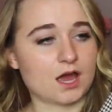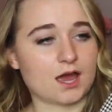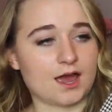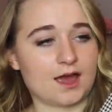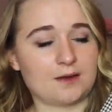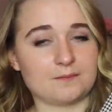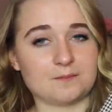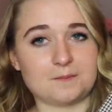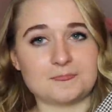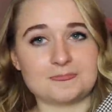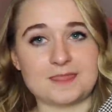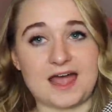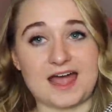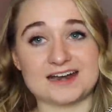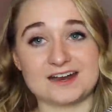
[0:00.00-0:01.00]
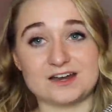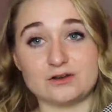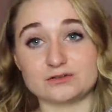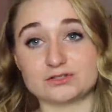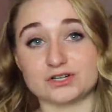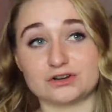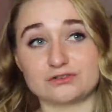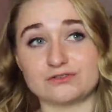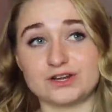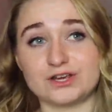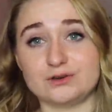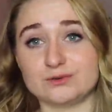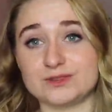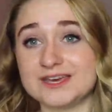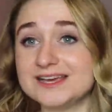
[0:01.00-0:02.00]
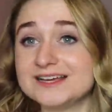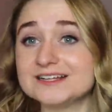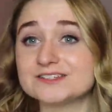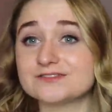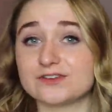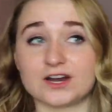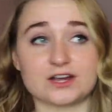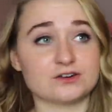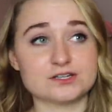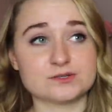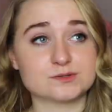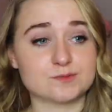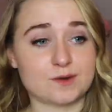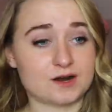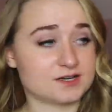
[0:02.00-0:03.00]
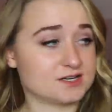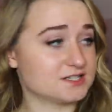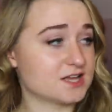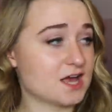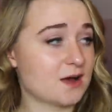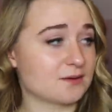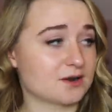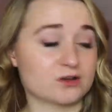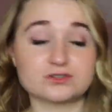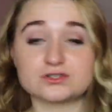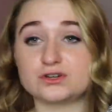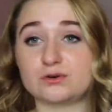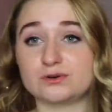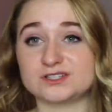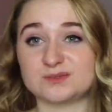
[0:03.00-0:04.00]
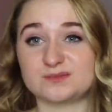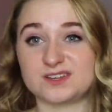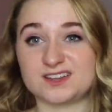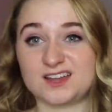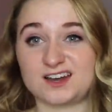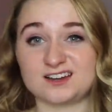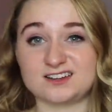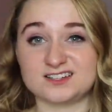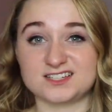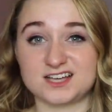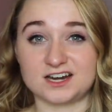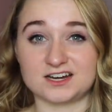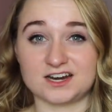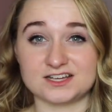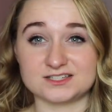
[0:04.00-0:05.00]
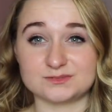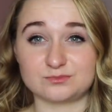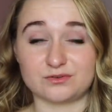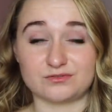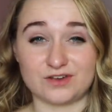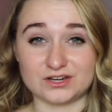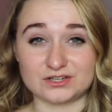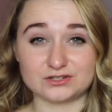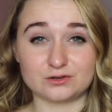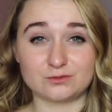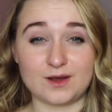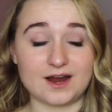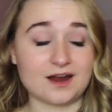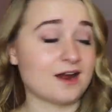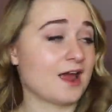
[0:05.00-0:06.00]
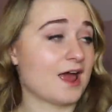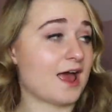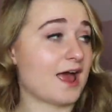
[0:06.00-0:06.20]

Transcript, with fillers: Um, and I know it's gonna look really cute with heels for like Christmas parties, but I also know it's something that it's kind of nice professional wear.